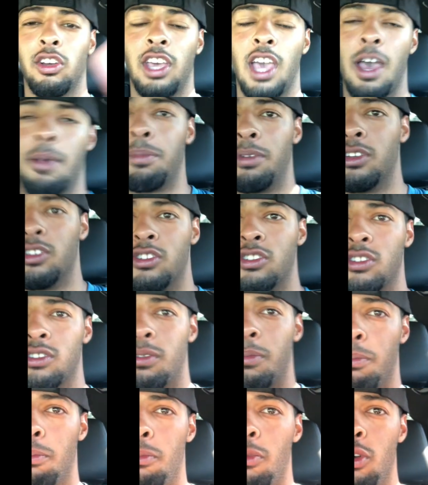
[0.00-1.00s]
cap is
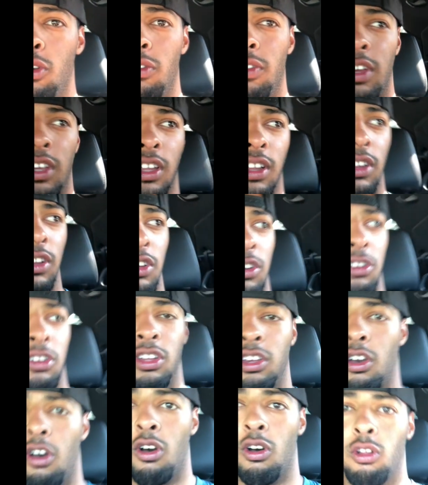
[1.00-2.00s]
moving
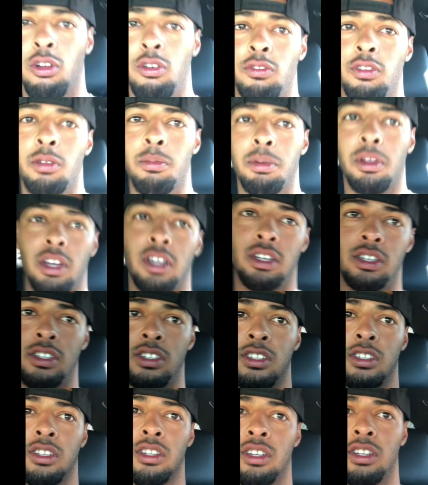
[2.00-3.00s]
literally all over the
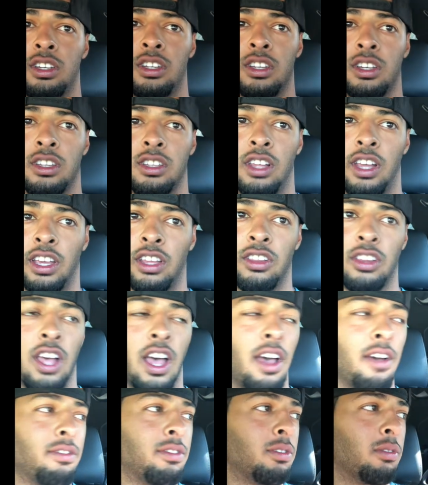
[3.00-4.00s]
place, like
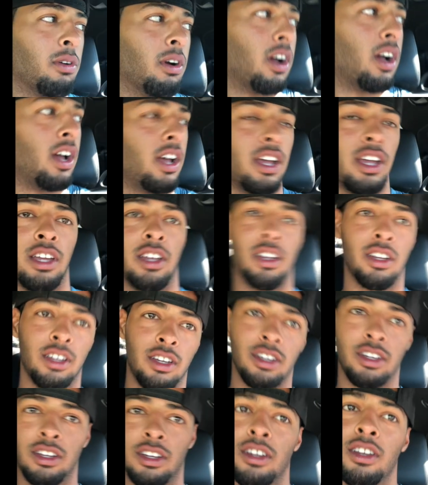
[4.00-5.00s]
left to right.
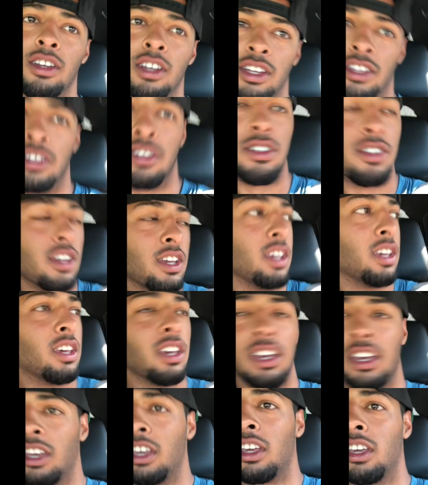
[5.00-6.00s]
It's
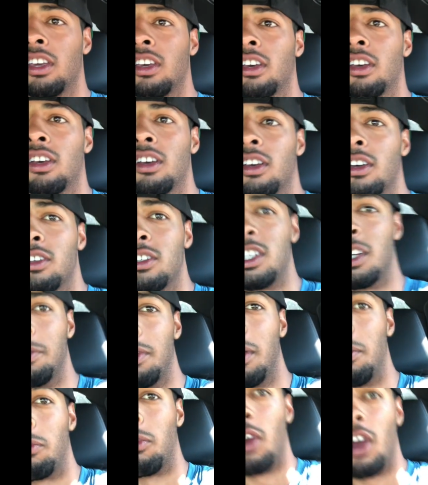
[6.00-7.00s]
sinking. Some
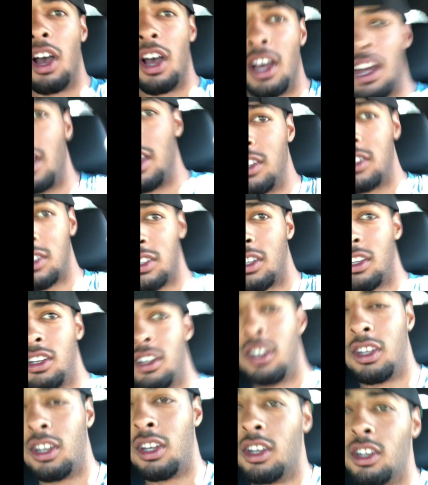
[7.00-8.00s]
of them rise.
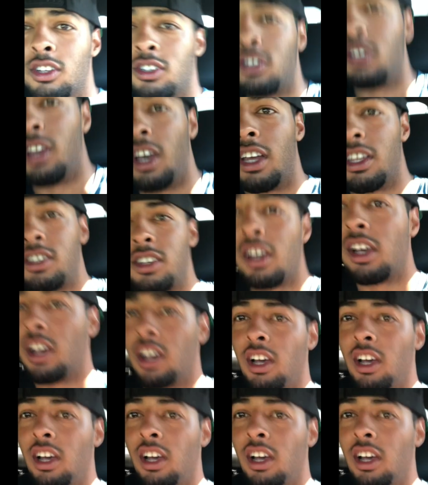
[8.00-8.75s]
So that's